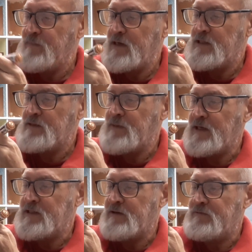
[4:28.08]
me, it does make
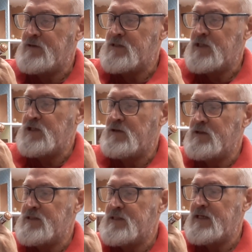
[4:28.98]
a difference, and you can
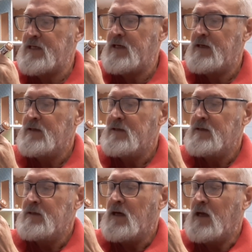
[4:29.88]
see
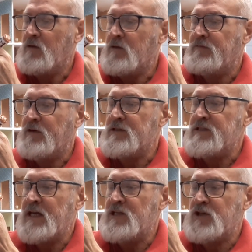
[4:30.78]
along the front
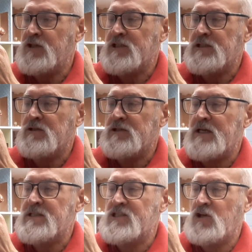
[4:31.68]
edge. So it just looks like
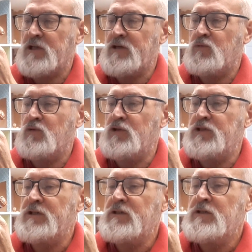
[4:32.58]
solid wood,
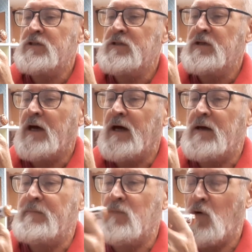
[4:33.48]

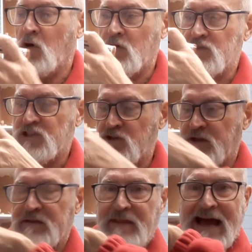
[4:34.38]
or
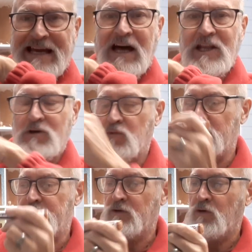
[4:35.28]
that colour
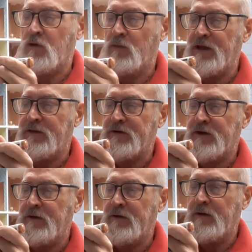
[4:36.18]
wood all the way
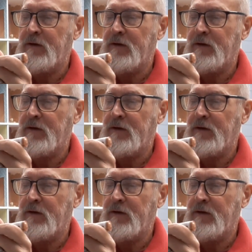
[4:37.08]
through.